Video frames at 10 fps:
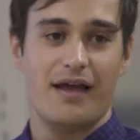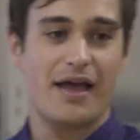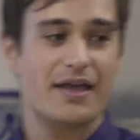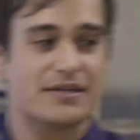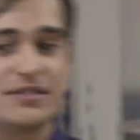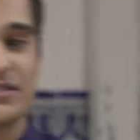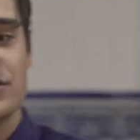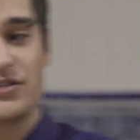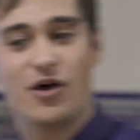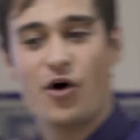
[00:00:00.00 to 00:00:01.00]

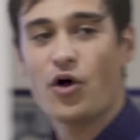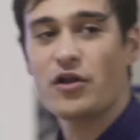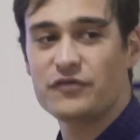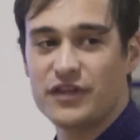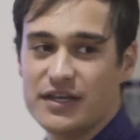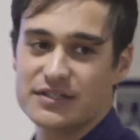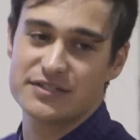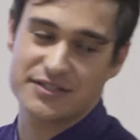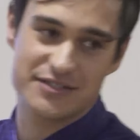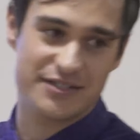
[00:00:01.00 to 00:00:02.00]
As all of these
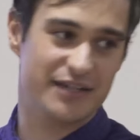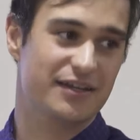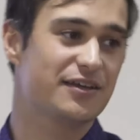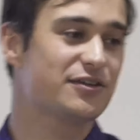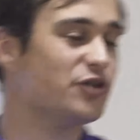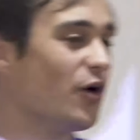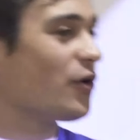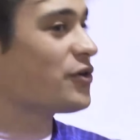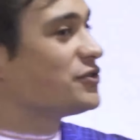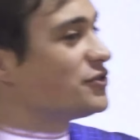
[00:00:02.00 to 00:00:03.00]
TED
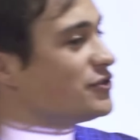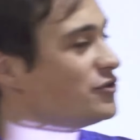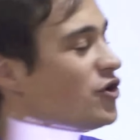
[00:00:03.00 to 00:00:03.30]
Talks